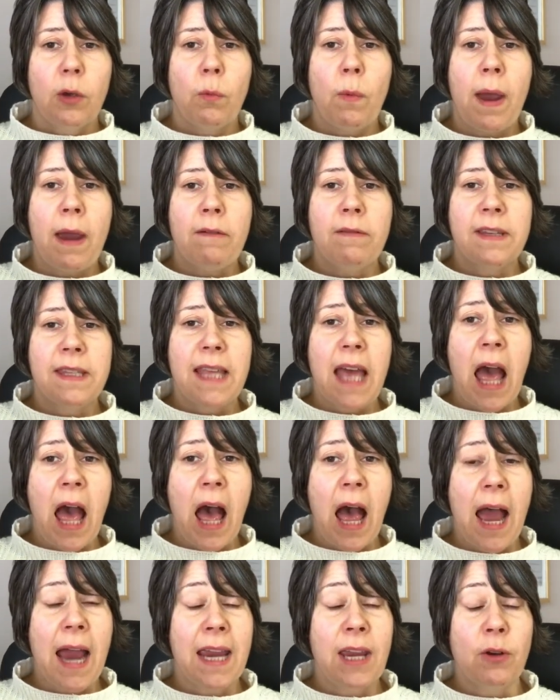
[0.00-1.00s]
Where is the
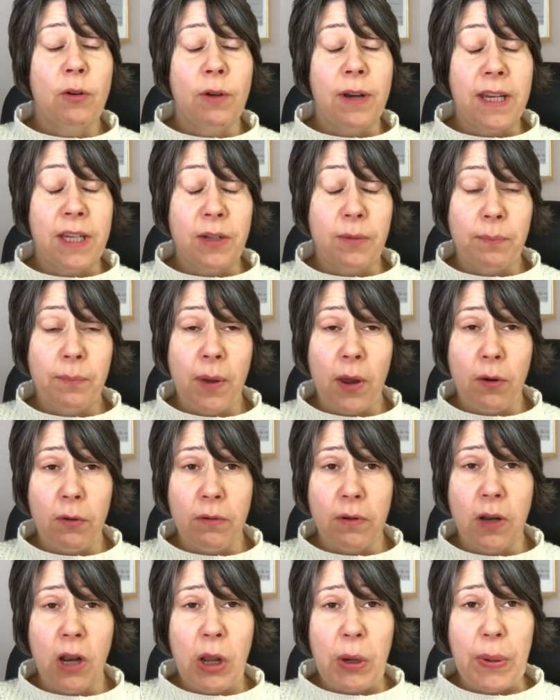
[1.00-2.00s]
hyoid
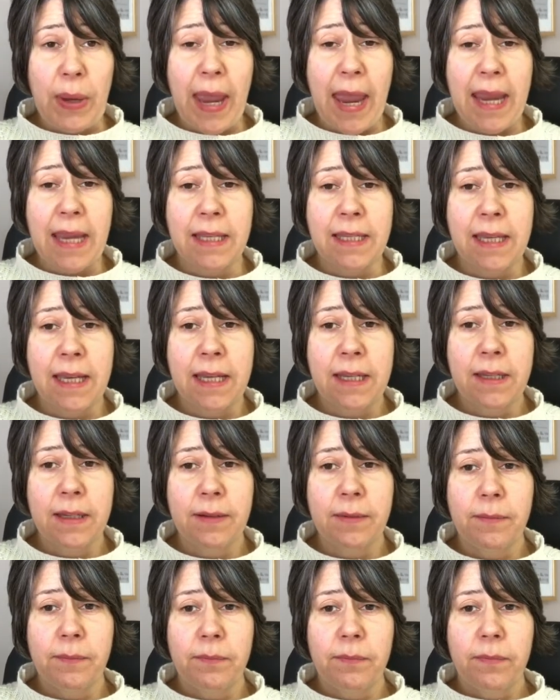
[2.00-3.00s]
bone located?
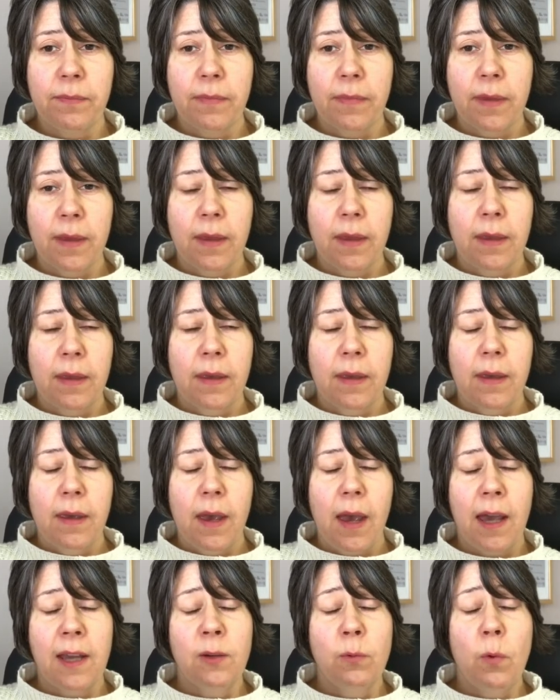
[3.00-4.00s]

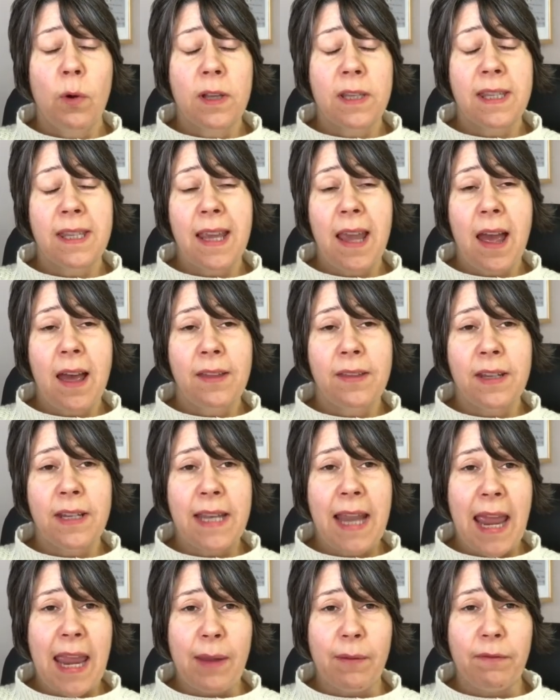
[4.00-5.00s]
And what's the other
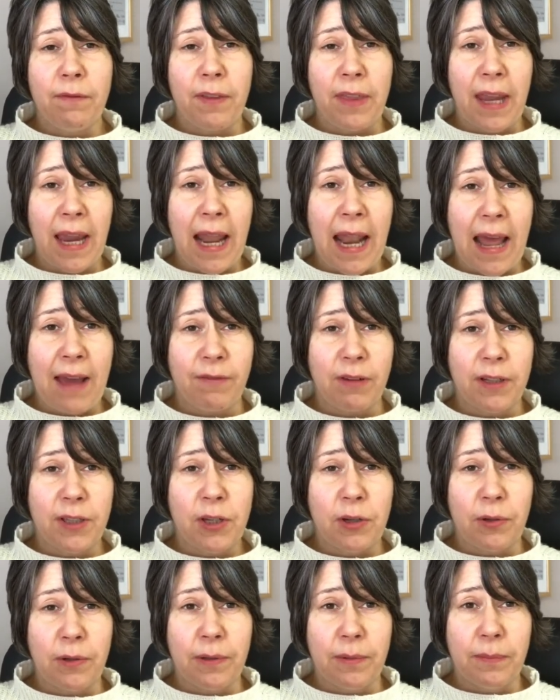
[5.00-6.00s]
name for the
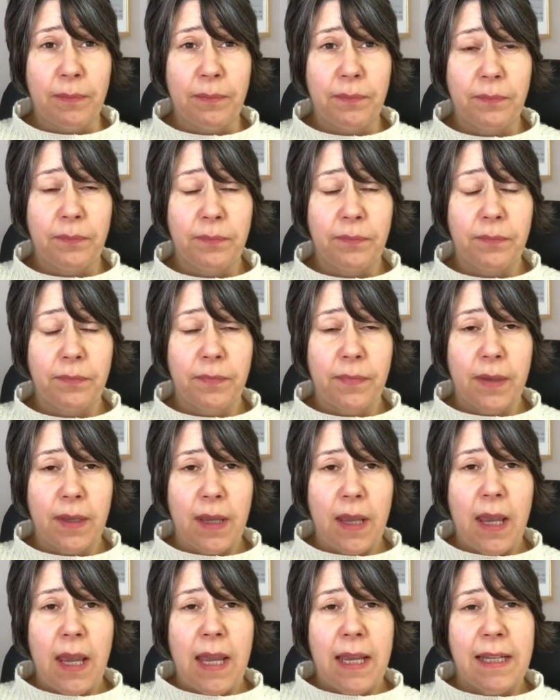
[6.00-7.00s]
clavicle?
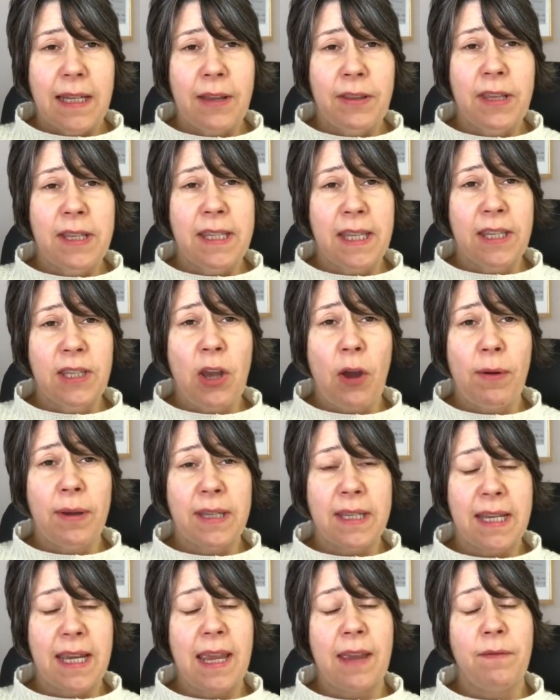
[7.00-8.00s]
Now this is
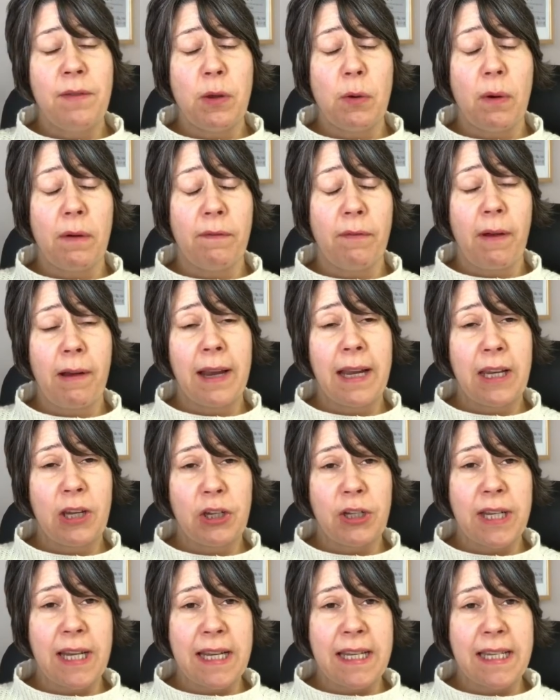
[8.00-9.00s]
going to give you a very
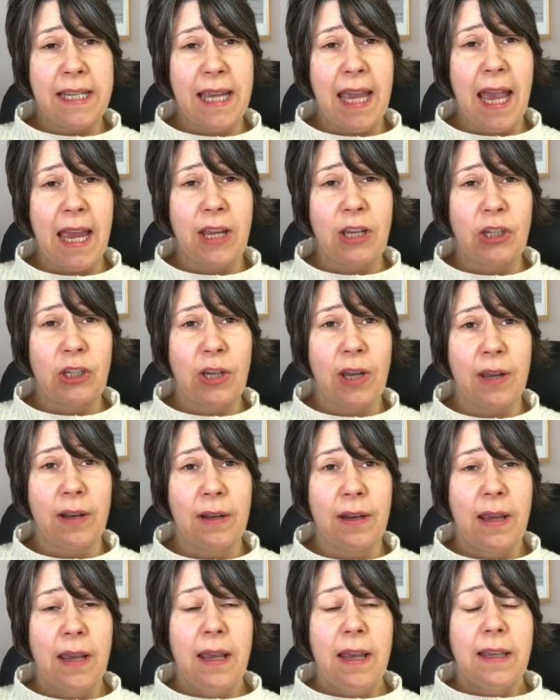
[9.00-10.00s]
good
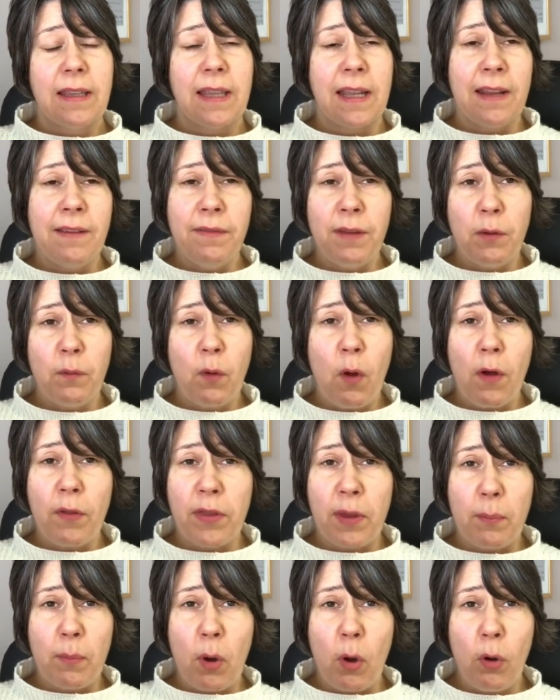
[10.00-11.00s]
indication that if you've got
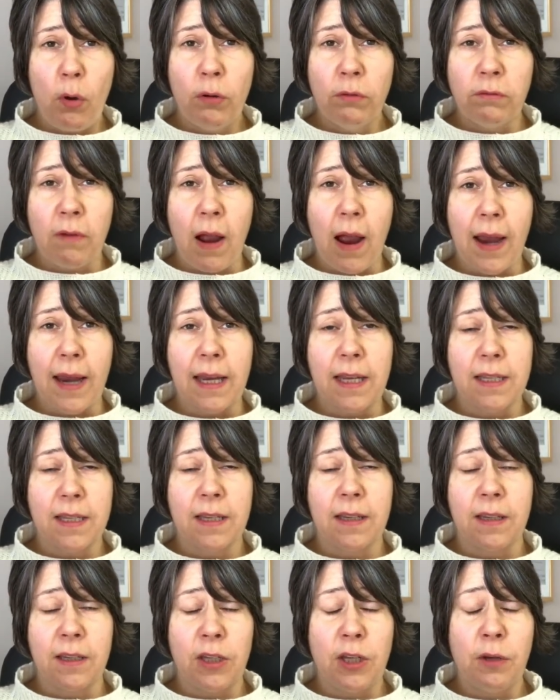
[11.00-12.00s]
them all right,
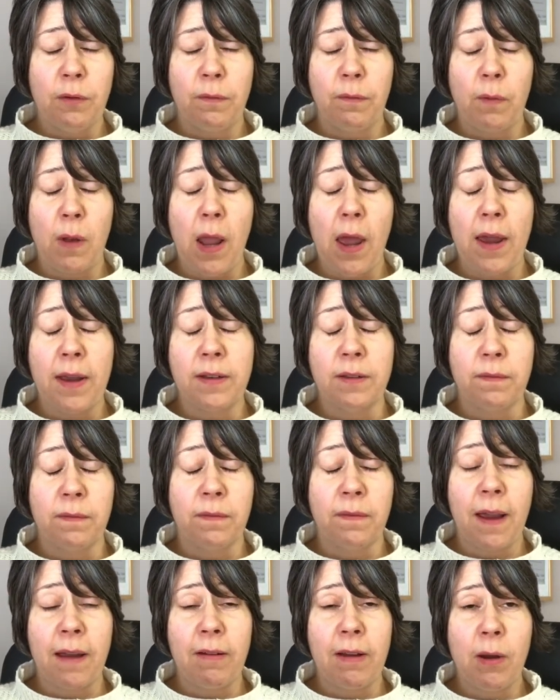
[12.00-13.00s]
you've learned
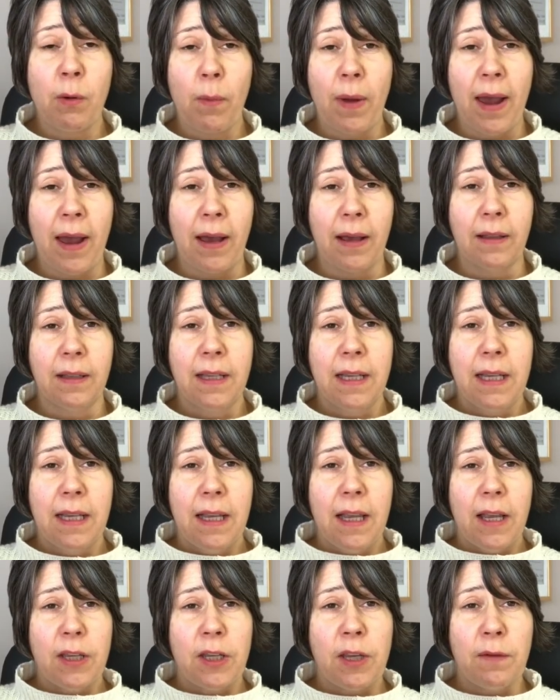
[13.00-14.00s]
very well,
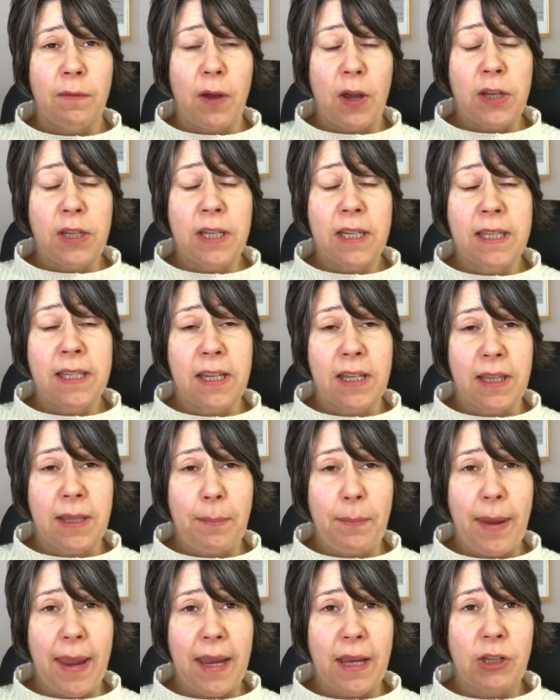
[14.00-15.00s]
you've understood the
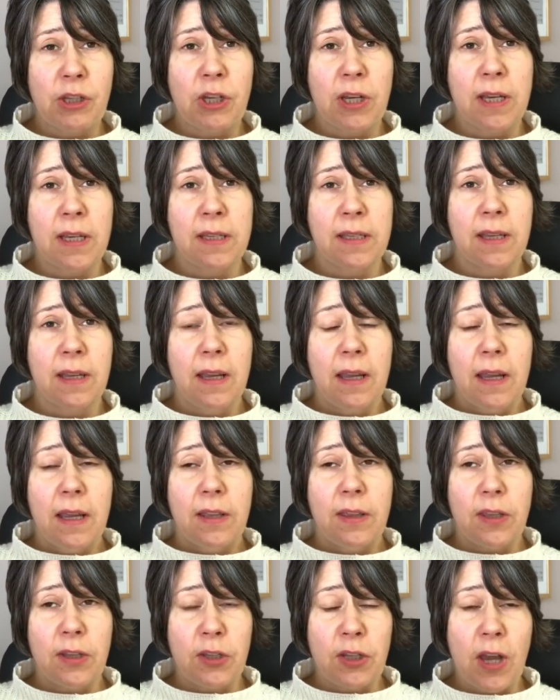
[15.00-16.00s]
pictures,
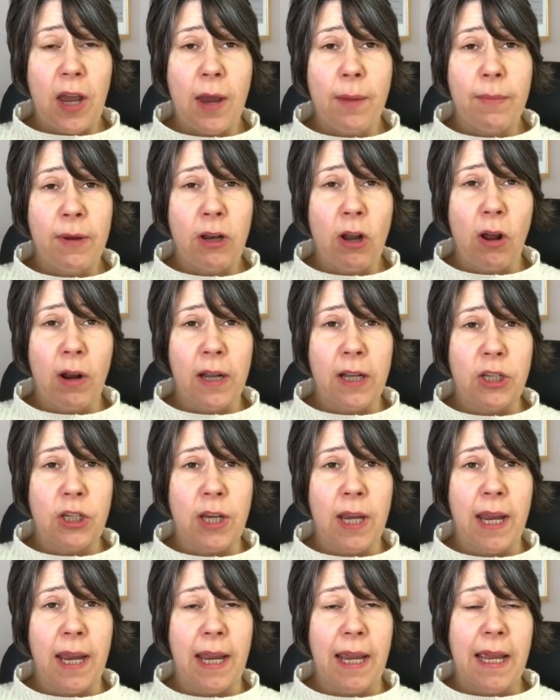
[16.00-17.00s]
the
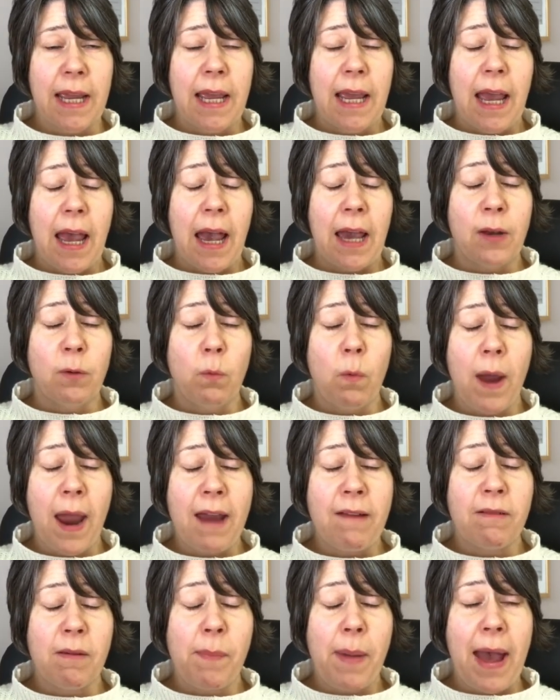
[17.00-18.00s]
terminology, and
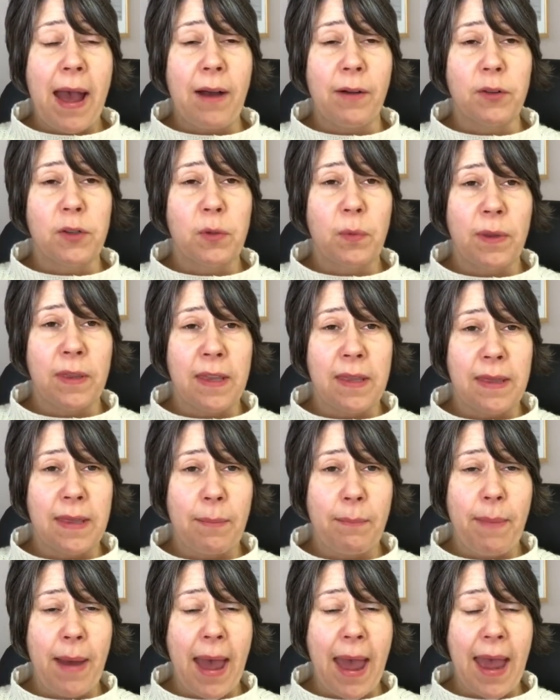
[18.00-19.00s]
whereabouts within
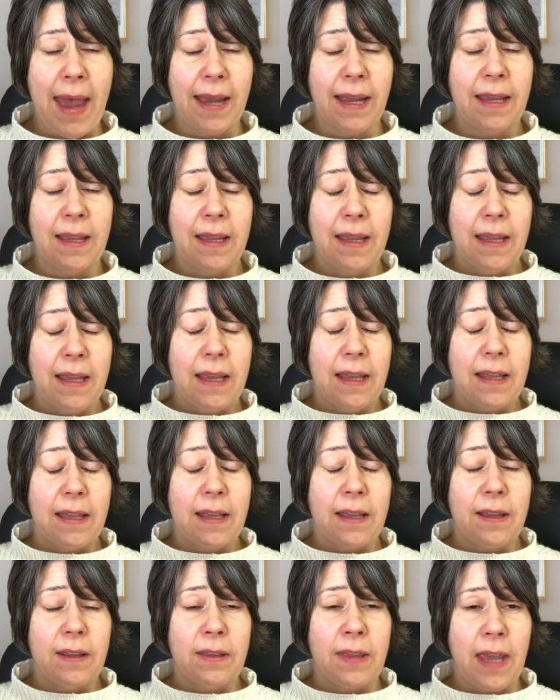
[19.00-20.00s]
the back,
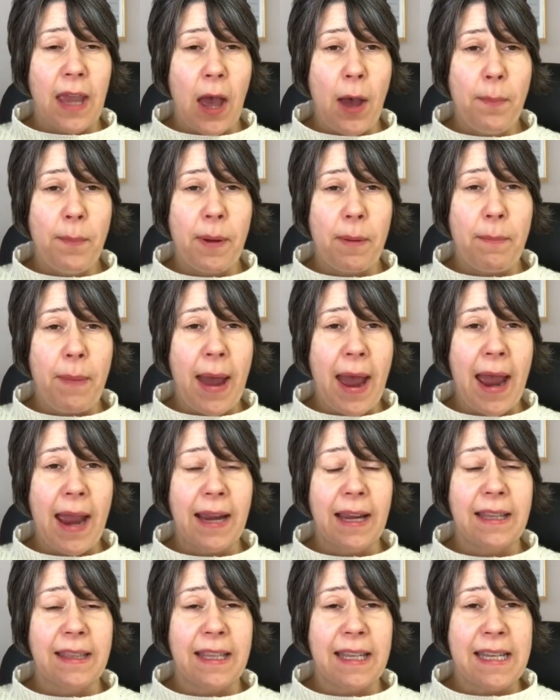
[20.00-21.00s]
the upper
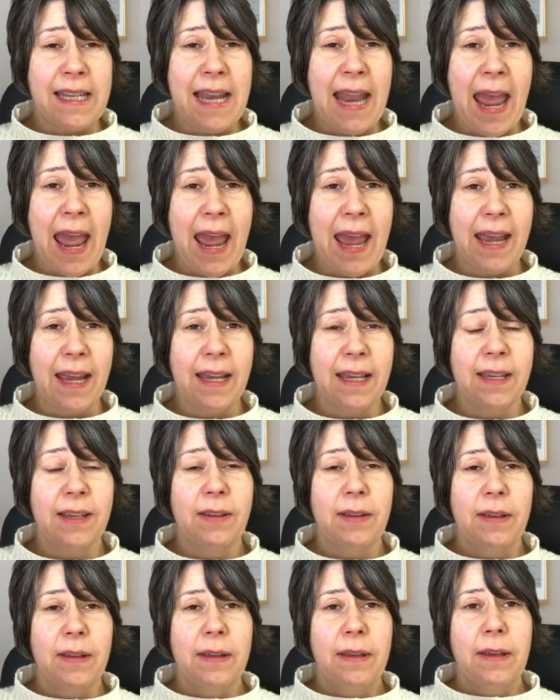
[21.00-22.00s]
back, the neck,
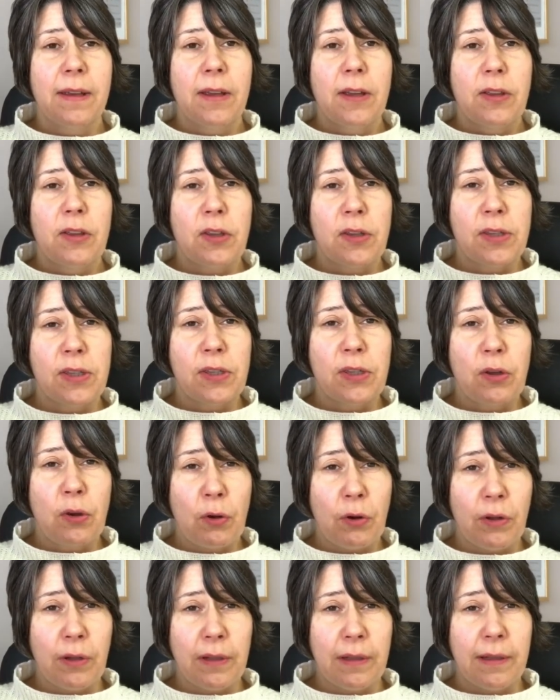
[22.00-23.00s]
the
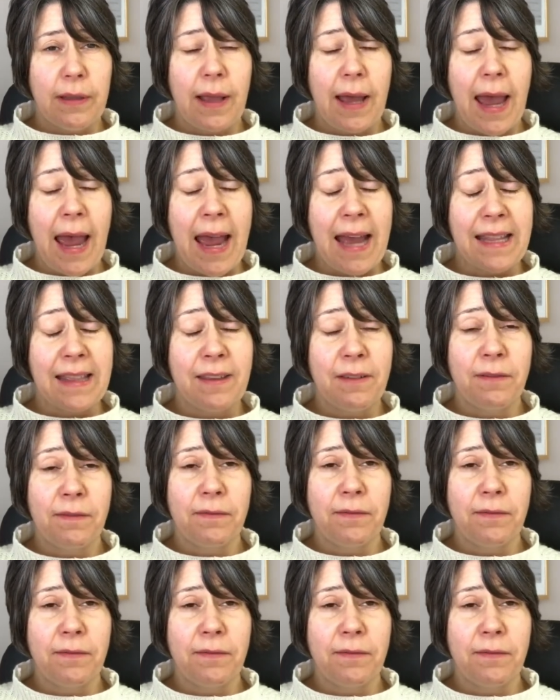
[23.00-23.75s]
skull, and the